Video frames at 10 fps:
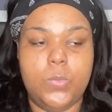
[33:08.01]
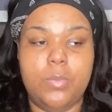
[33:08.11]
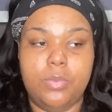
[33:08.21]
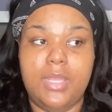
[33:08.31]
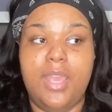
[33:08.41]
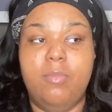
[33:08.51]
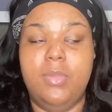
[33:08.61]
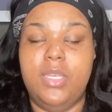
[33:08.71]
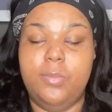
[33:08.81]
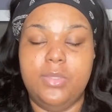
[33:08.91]
people that have
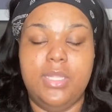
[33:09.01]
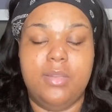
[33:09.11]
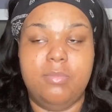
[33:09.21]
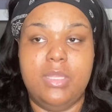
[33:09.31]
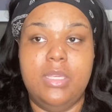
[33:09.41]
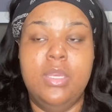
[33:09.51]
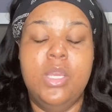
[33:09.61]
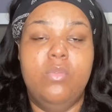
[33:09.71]
manipulated me